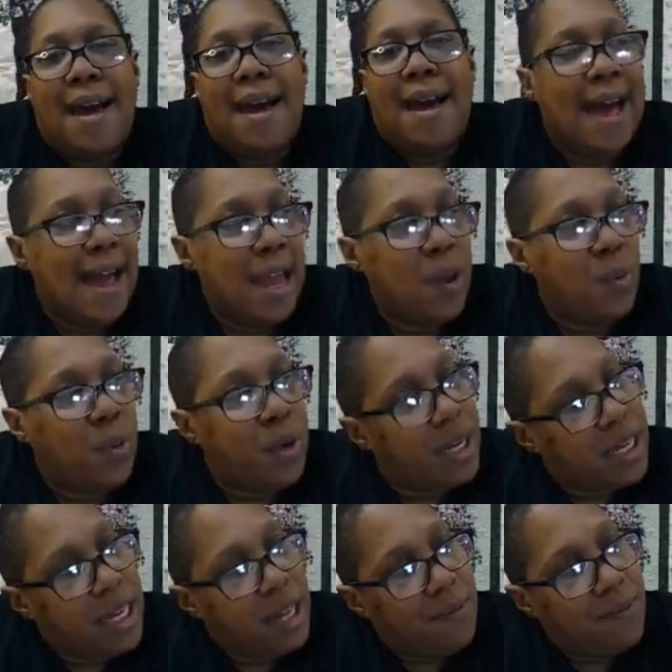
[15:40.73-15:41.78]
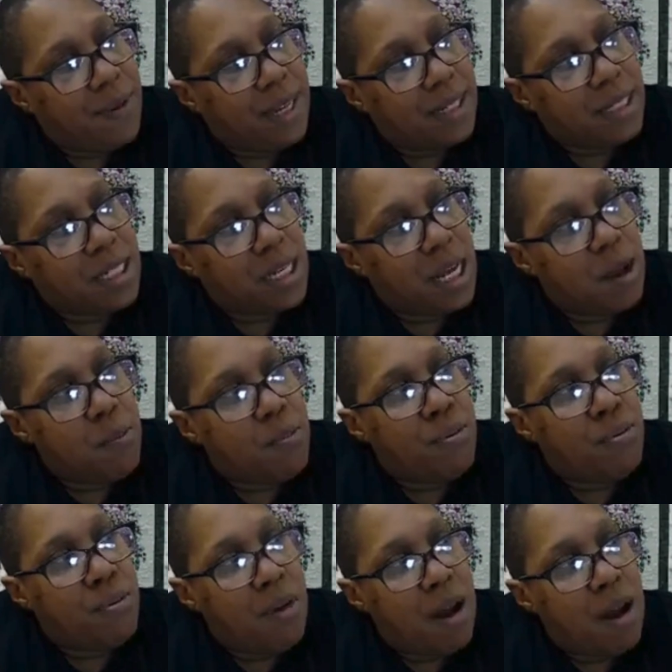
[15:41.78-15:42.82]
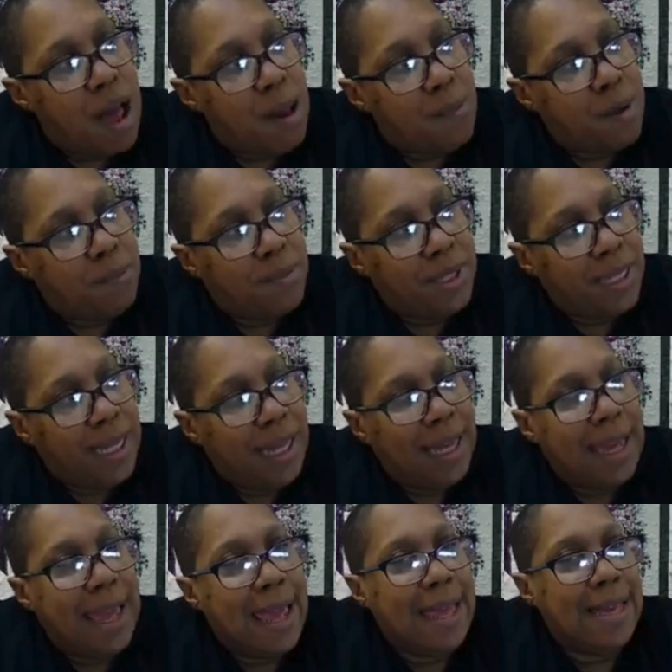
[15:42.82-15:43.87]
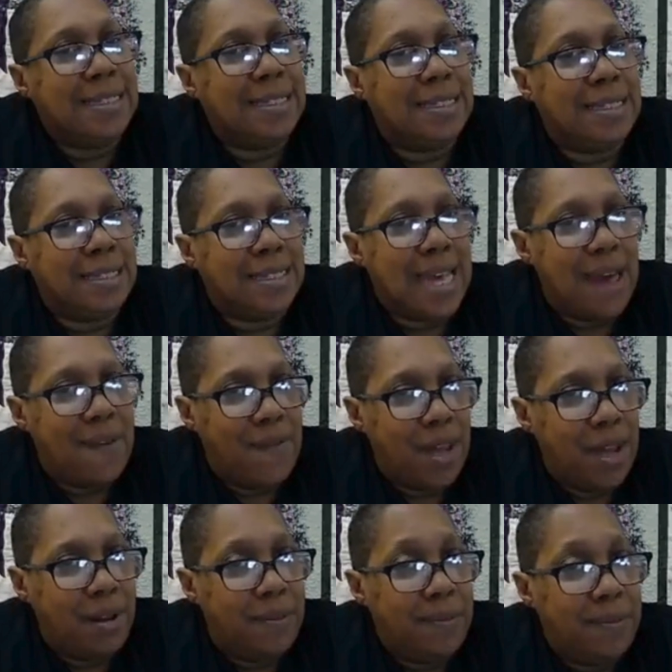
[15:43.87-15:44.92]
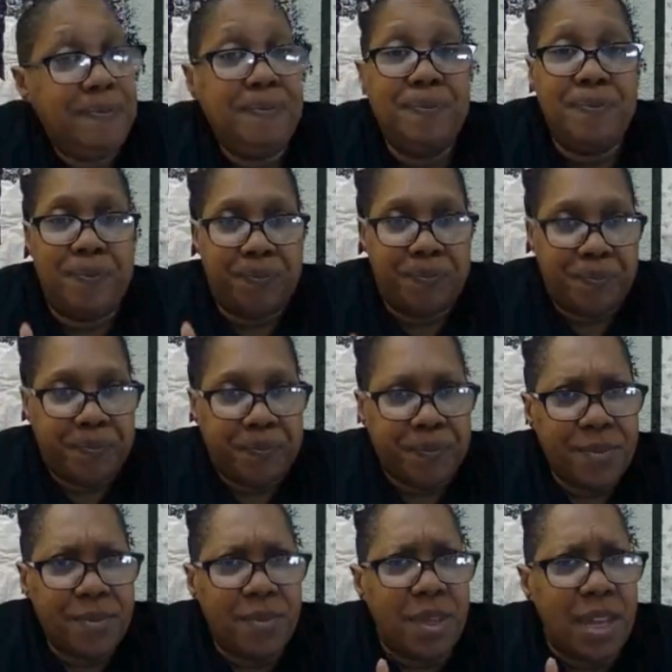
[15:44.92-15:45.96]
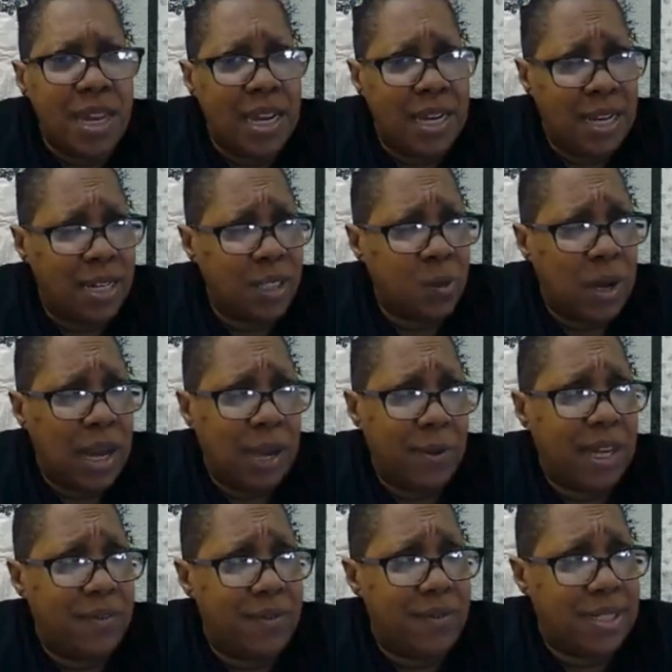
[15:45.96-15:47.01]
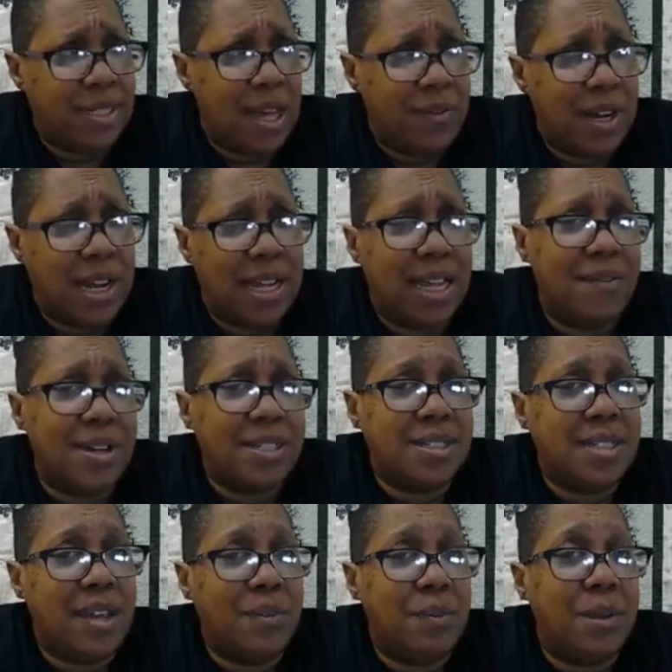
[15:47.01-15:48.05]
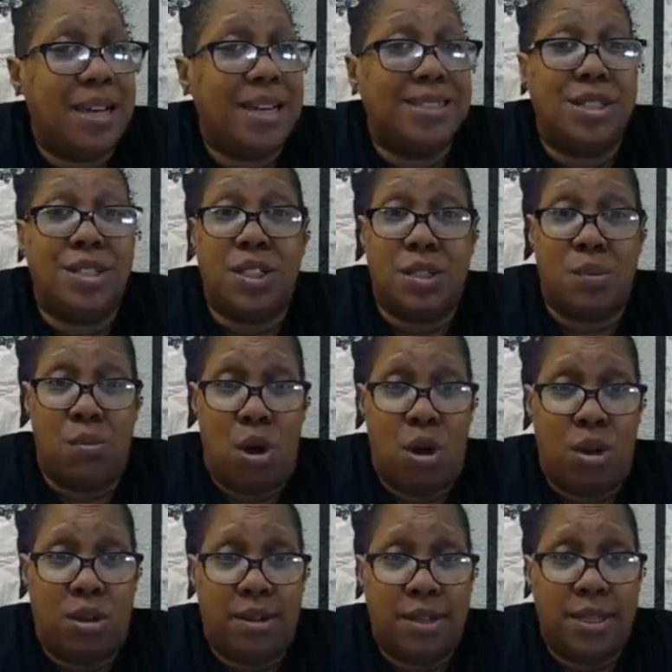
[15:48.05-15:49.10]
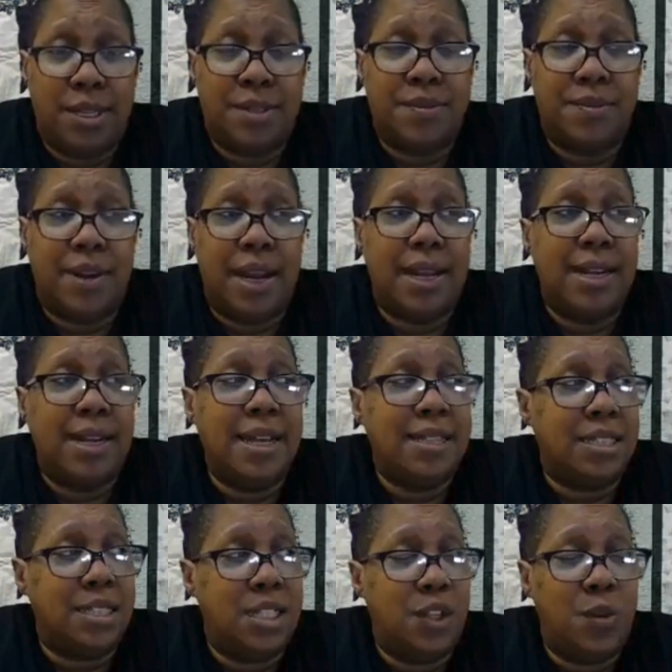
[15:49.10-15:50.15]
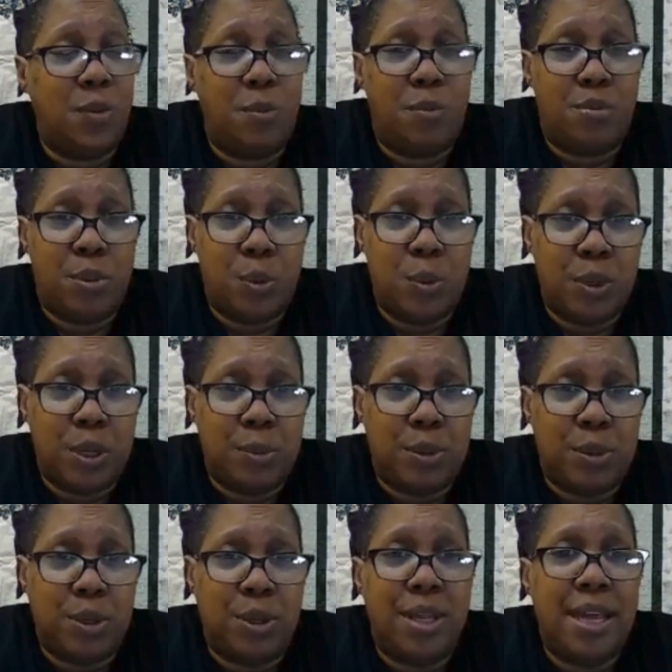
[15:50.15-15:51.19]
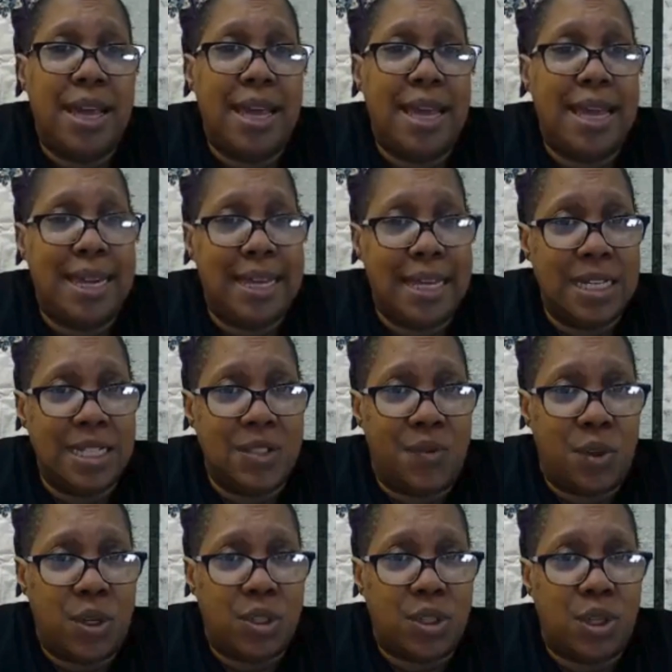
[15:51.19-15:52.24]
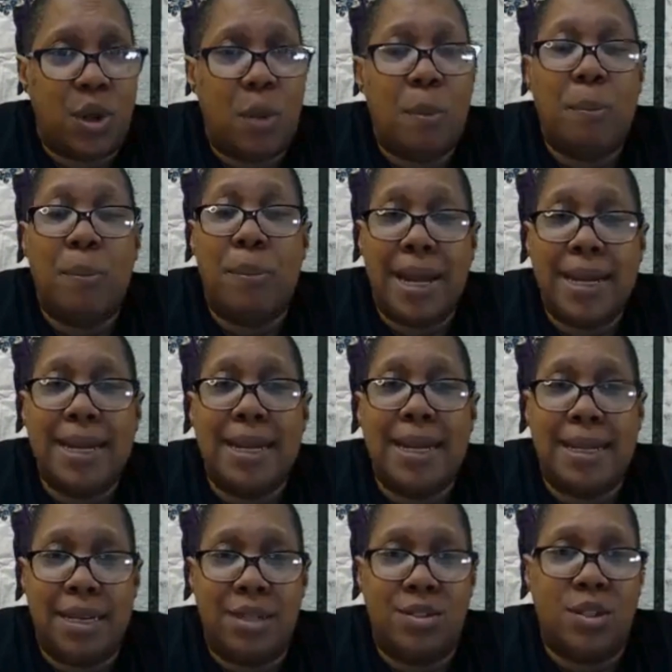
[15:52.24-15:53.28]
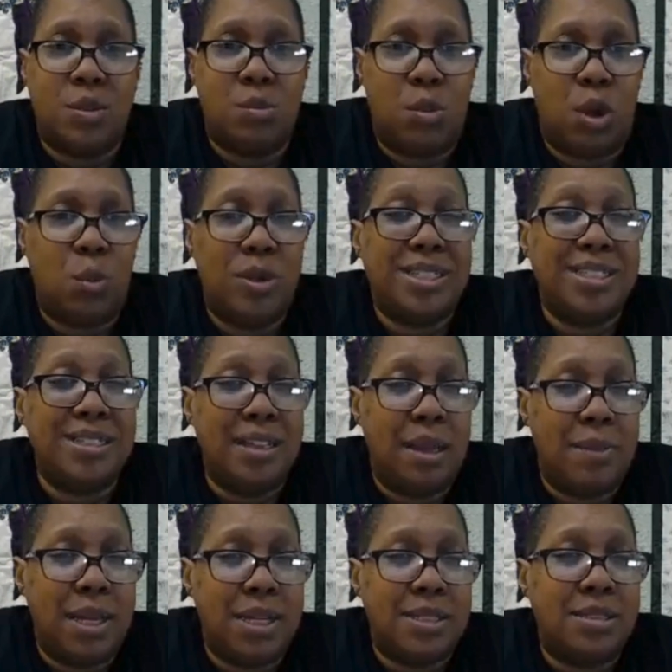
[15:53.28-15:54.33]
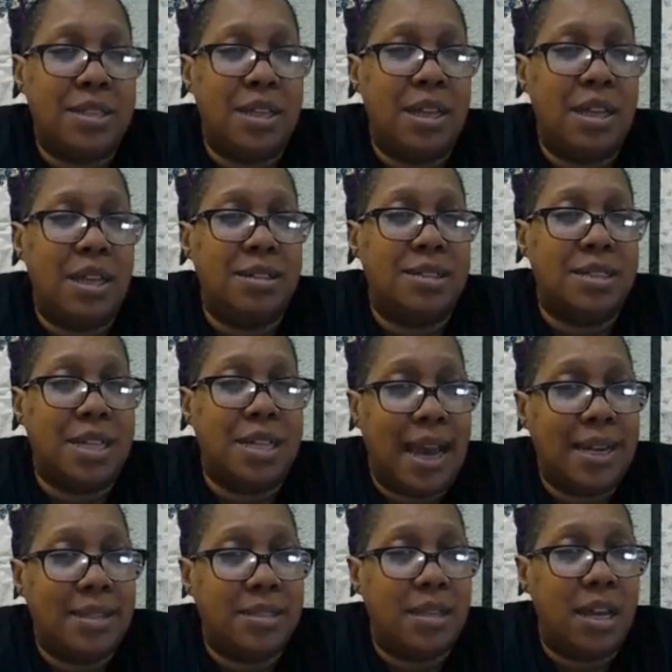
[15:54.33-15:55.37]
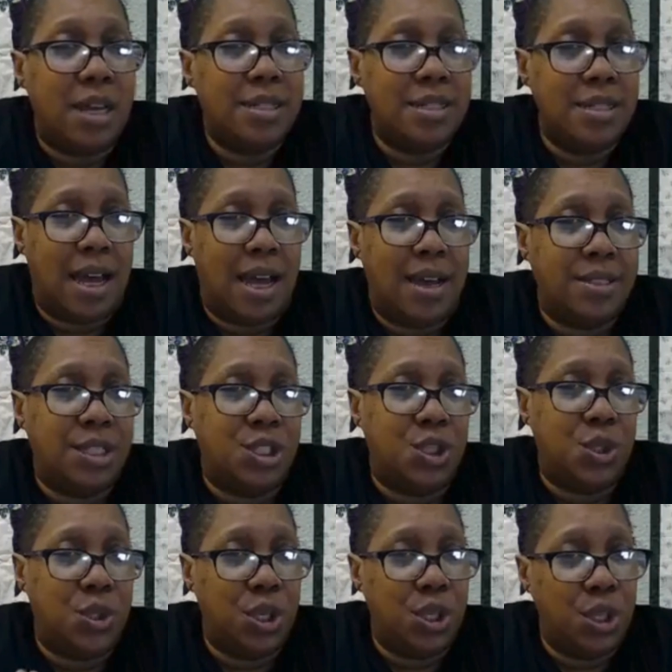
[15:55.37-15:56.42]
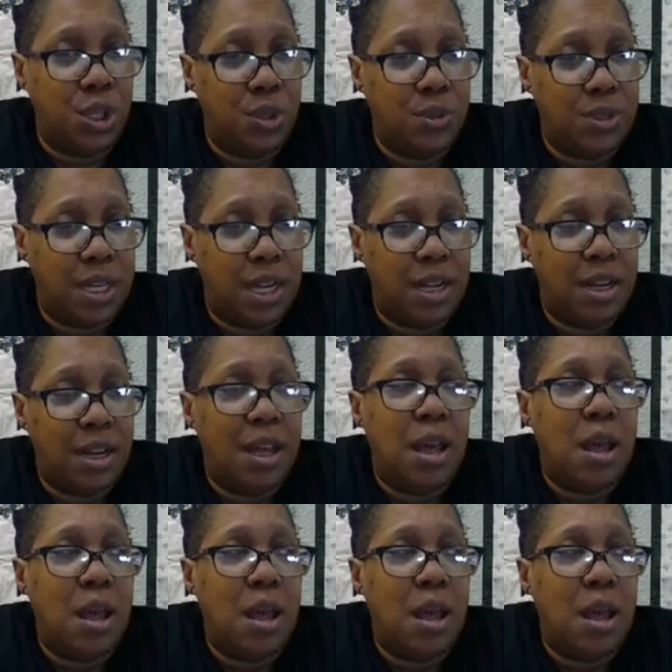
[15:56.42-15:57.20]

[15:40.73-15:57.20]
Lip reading: I would give it probably a 7. And here's why I would give it a 7. I give it a 7 because it's small, right? It's still portable, it is versatile, but it is small, which limits the size dies that you can use in it.